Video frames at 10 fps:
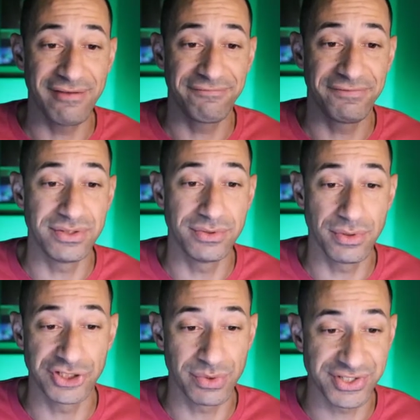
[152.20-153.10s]
you
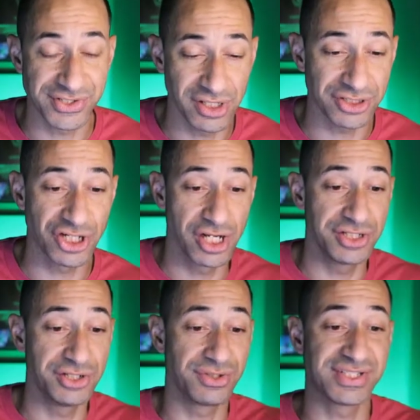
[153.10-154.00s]
do a search,
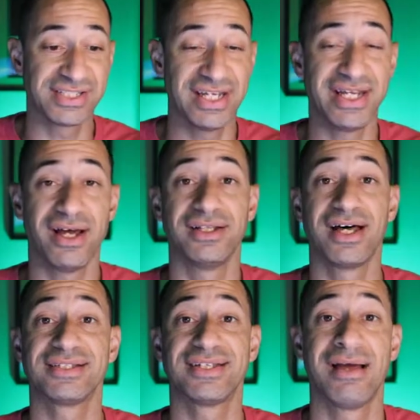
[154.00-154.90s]
you'll see a lot of
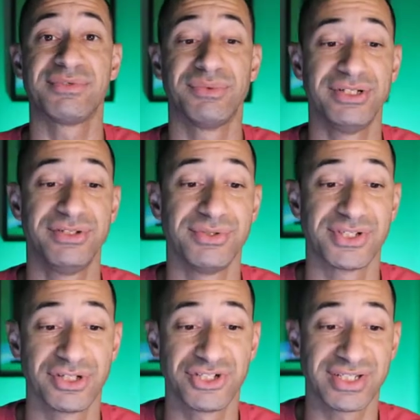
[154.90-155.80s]
times when you do
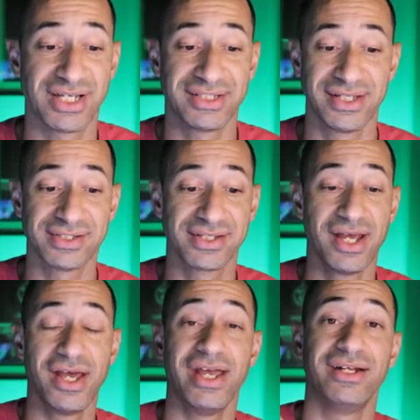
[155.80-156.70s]
searches like this,
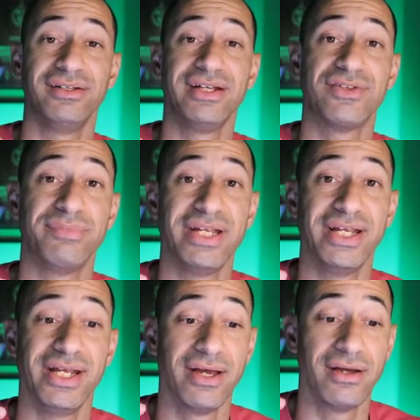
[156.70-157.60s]
it'll either
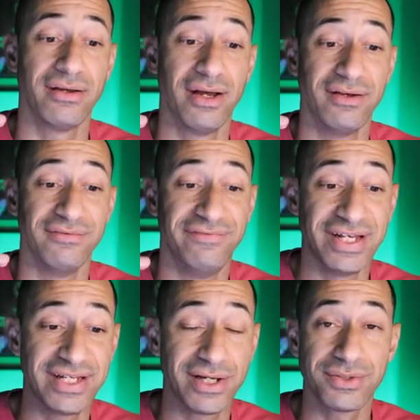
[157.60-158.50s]
be
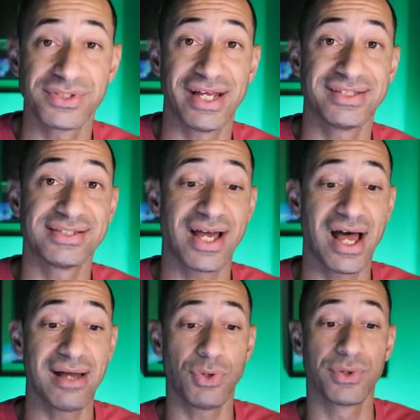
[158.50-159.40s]
videos at the
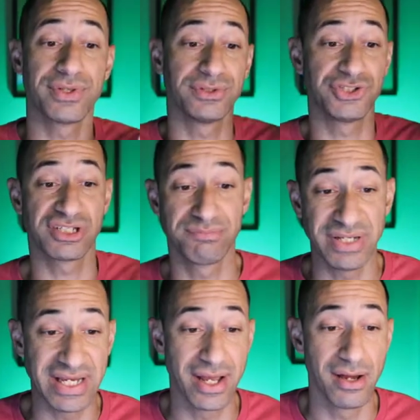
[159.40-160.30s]
top or they'll just
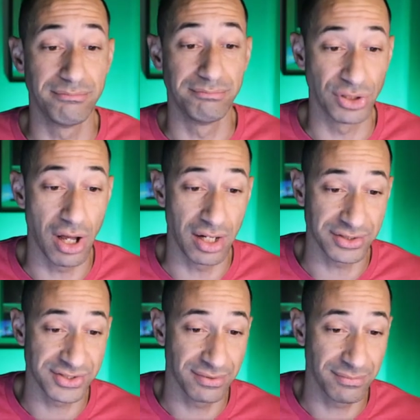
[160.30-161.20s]
be blogs.
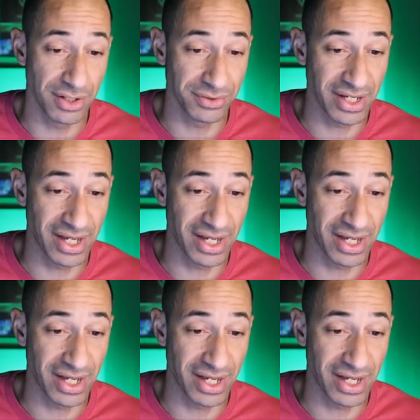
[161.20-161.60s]
Okay.